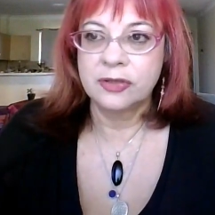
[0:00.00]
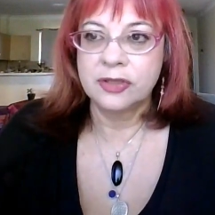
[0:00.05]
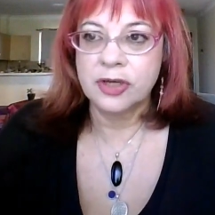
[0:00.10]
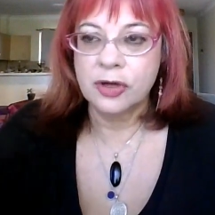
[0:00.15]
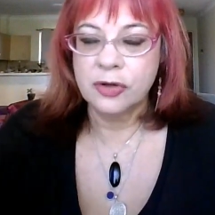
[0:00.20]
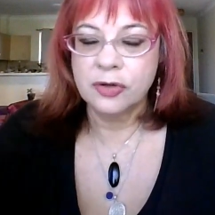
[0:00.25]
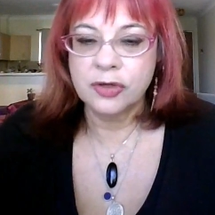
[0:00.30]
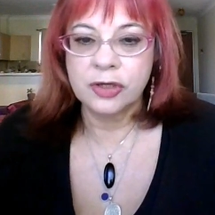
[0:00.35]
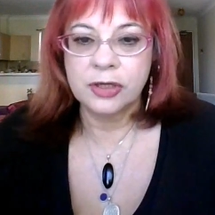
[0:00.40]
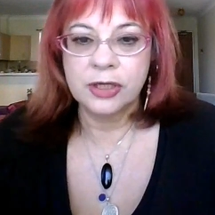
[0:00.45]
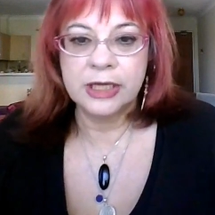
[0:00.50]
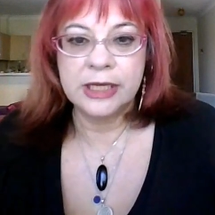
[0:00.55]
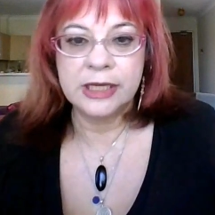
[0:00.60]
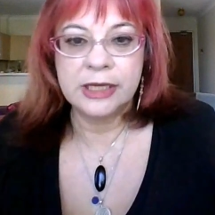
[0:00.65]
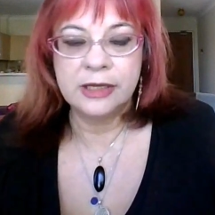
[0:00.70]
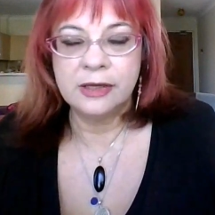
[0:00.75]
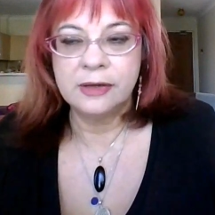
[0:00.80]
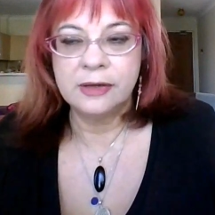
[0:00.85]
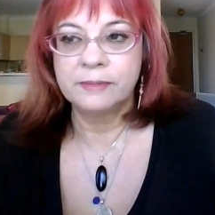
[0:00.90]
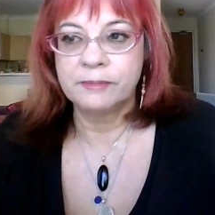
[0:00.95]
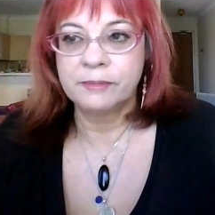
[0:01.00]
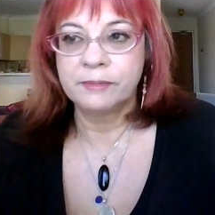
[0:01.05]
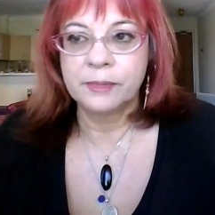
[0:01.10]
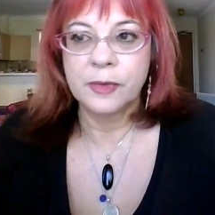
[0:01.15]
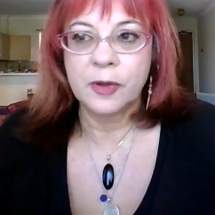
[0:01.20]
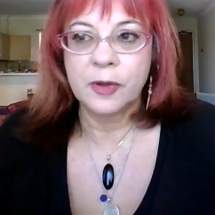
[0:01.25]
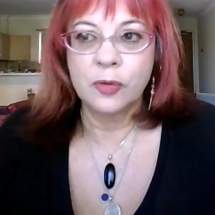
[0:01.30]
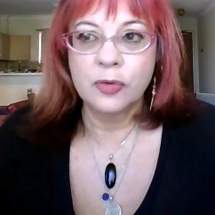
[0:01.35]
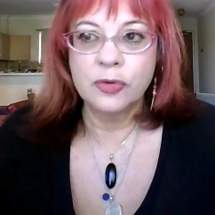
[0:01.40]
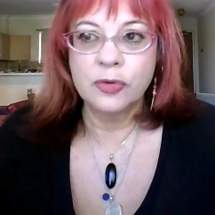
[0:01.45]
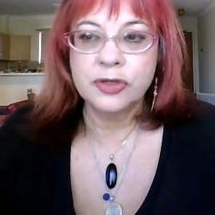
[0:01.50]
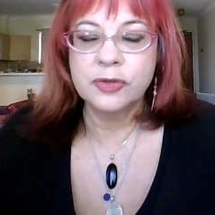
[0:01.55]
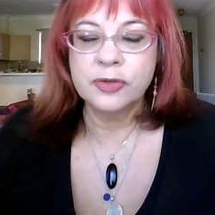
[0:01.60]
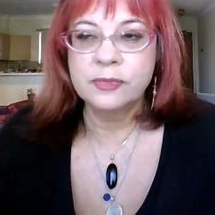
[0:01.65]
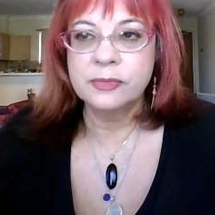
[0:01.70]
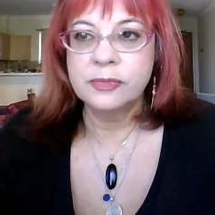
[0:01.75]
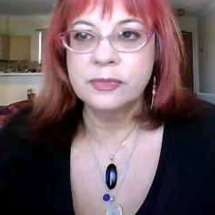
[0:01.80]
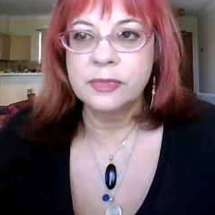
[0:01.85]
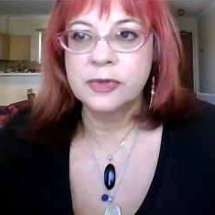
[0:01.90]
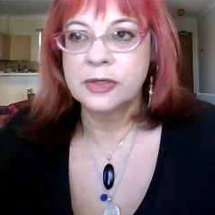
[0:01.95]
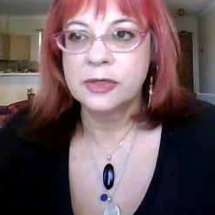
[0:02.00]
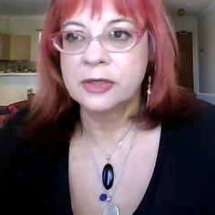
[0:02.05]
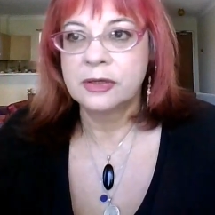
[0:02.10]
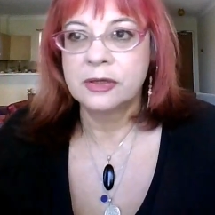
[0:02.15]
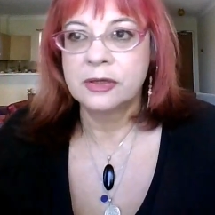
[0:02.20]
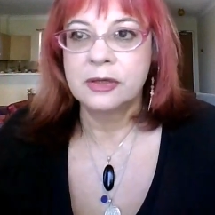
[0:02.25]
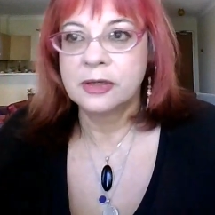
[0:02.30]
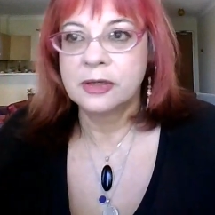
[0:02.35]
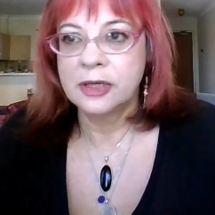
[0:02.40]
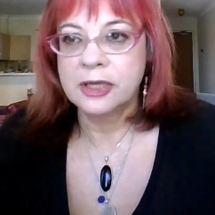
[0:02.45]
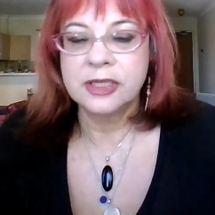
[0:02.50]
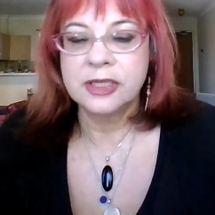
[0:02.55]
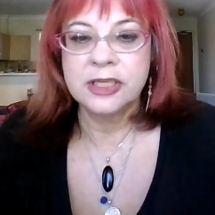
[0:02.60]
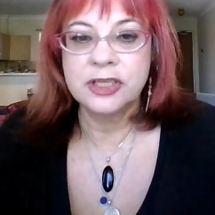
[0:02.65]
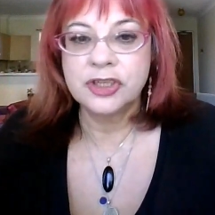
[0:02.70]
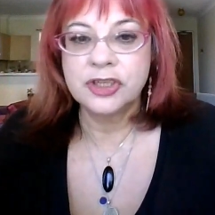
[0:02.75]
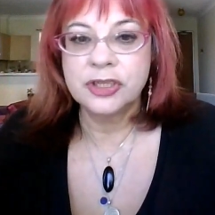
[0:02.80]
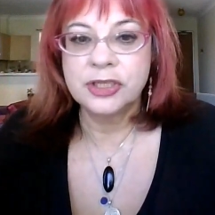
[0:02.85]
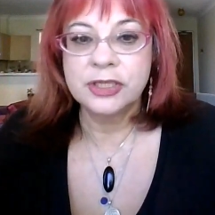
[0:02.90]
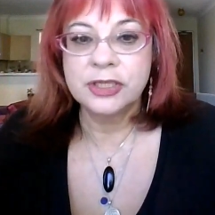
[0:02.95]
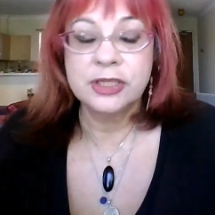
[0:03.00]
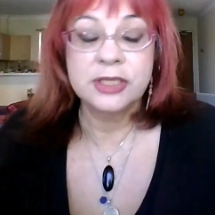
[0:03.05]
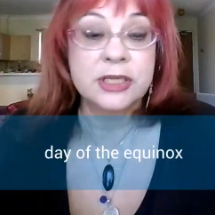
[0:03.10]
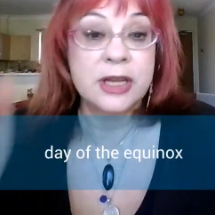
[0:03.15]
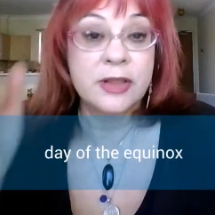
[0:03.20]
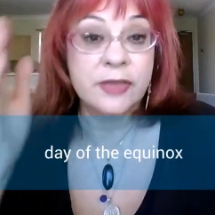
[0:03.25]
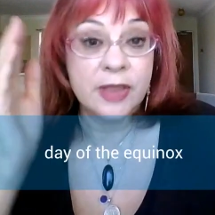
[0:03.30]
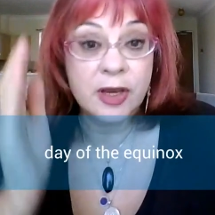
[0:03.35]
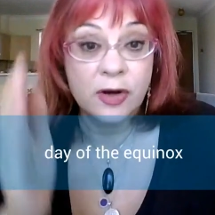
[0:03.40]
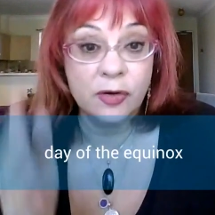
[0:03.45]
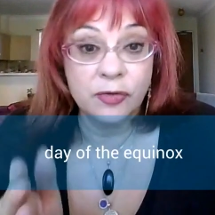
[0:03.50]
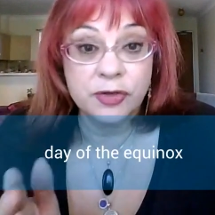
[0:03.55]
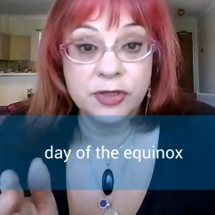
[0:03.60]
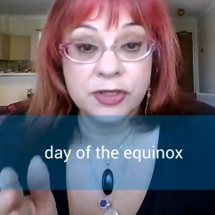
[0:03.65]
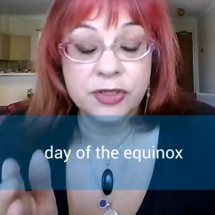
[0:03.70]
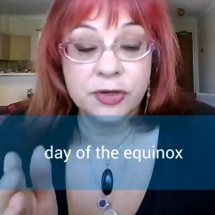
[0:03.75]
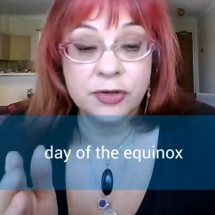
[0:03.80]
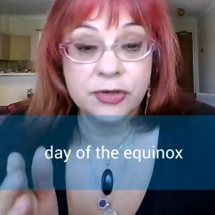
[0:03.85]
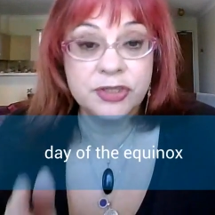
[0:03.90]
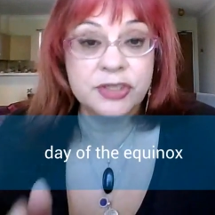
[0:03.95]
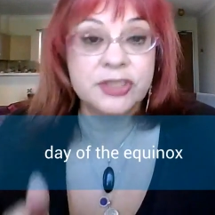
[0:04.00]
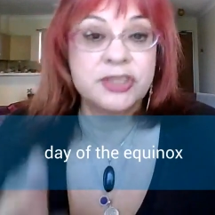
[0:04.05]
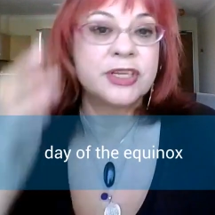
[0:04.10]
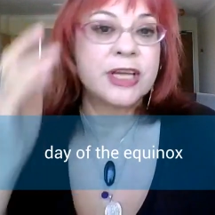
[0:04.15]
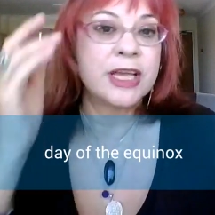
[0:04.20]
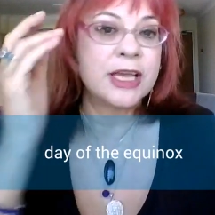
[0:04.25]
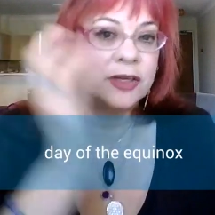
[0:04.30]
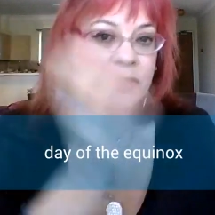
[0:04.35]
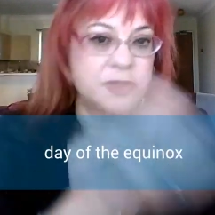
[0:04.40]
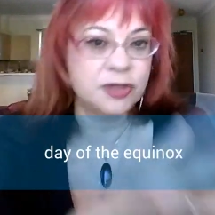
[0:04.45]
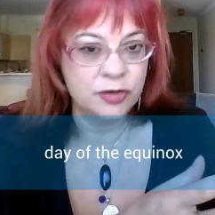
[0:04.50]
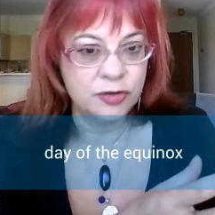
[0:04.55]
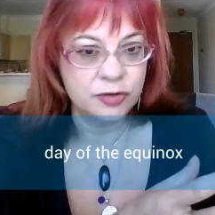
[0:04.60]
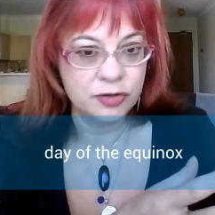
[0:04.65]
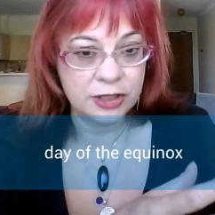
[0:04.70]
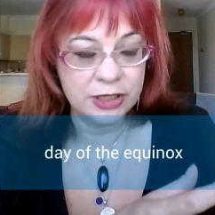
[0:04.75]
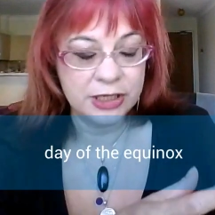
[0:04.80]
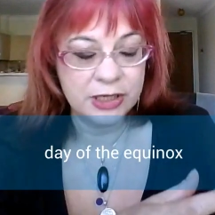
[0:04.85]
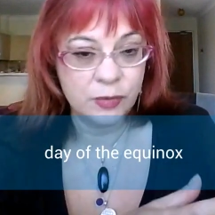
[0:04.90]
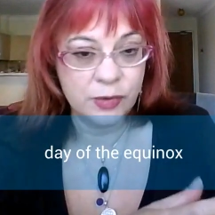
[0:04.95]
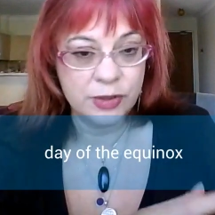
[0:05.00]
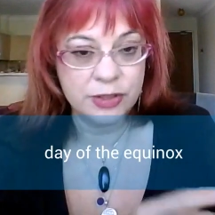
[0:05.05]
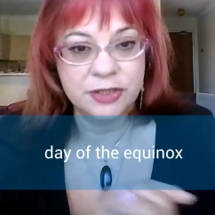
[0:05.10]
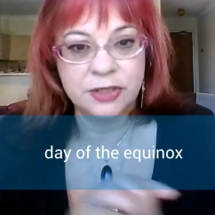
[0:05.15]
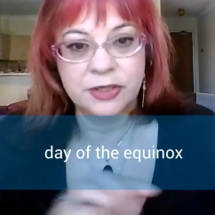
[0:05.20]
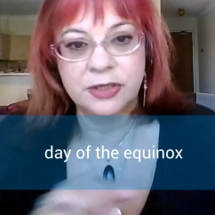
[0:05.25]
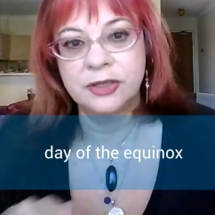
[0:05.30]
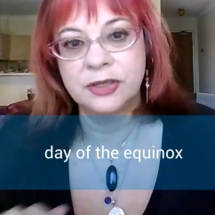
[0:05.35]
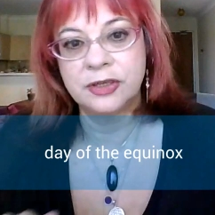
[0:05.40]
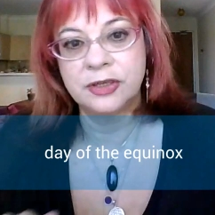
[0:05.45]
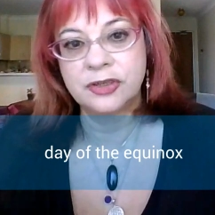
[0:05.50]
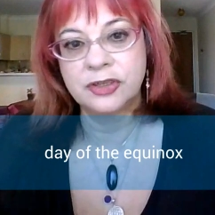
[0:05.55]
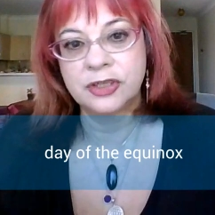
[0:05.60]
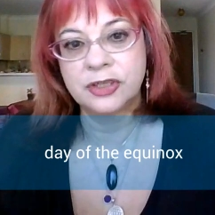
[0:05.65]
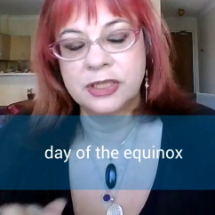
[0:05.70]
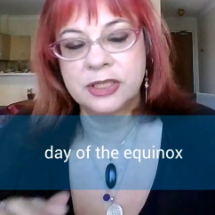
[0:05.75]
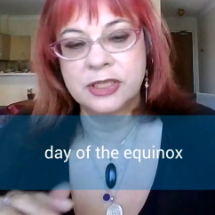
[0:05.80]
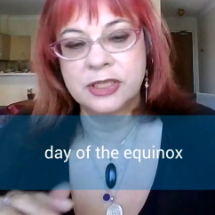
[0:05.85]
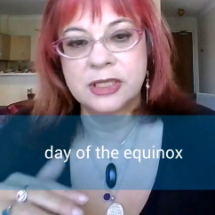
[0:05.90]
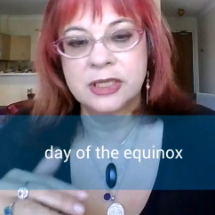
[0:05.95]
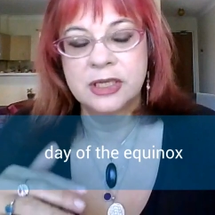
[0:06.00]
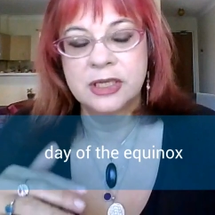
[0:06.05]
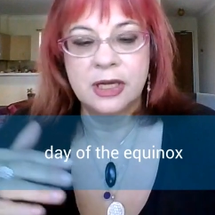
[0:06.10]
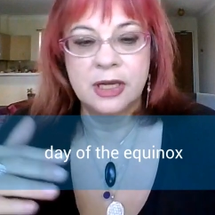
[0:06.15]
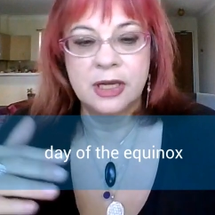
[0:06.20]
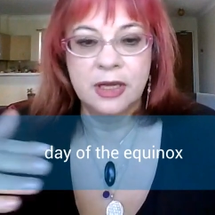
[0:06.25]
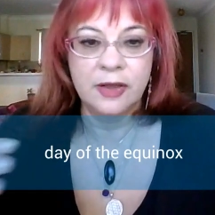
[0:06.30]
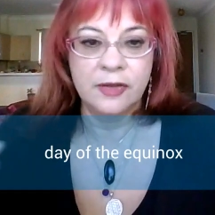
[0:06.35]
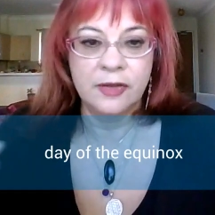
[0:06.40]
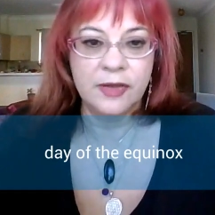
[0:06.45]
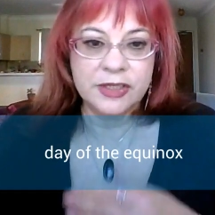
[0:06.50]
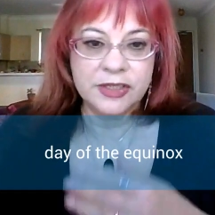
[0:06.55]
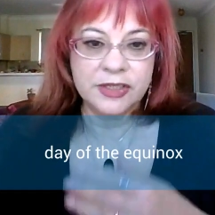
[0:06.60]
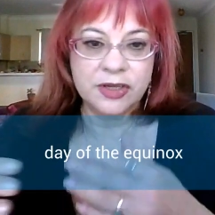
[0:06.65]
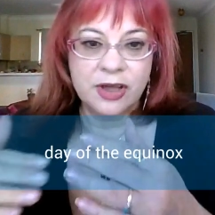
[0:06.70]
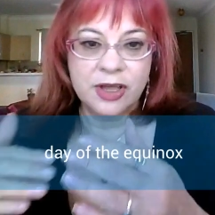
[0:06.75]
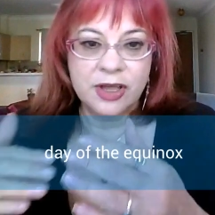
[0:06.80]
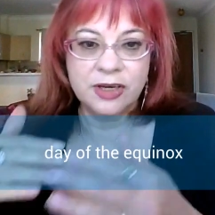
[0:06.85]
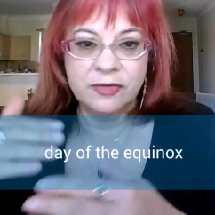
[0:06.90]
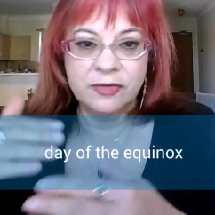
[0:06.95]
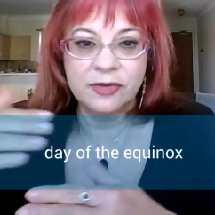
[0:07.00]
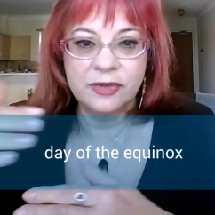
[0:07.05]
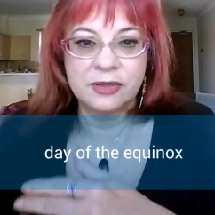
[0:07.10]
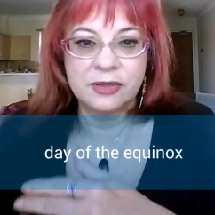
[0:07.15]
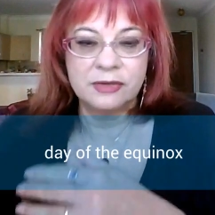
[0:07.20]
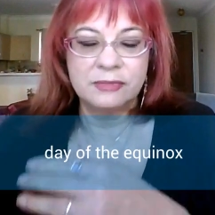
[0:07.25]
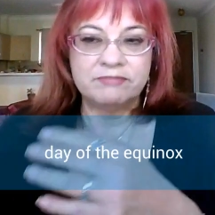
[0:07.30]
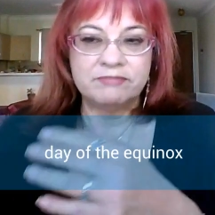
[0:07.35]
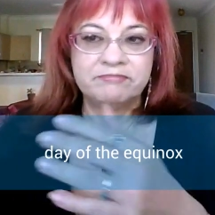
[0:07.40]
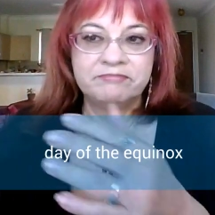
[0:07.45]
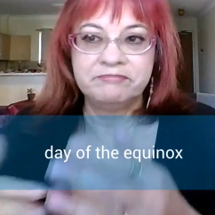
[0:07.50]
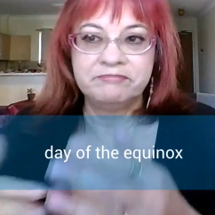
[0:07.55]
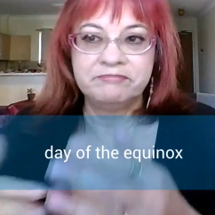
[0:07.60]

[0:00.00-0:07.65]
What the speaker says: totally autumn conditions and then on the solstice day totally winter conditions. There's kind of a